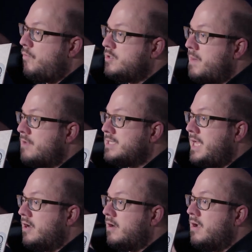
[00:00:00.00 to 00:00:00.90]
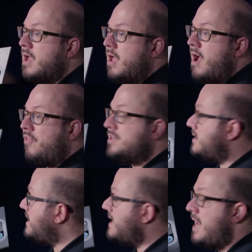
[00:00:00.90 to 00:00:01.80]
which mounts here. This is
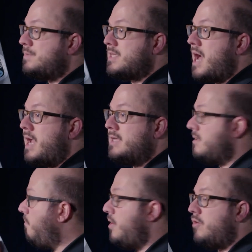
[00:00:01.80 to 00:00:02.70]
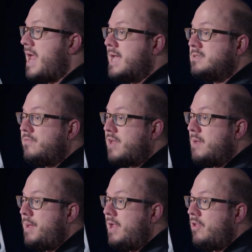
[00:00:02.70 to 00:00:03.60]
the same size and build as the
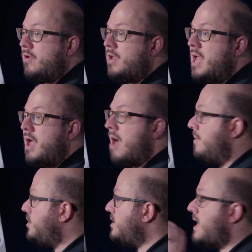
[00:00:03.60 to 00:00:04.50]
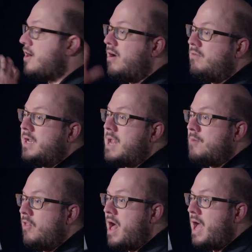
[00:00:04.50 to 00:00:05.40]
flight payload. It's just not covered in
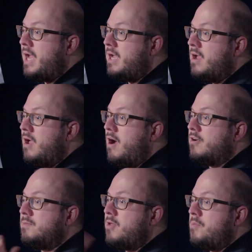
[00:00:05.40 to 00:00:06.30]
MLI or some of the other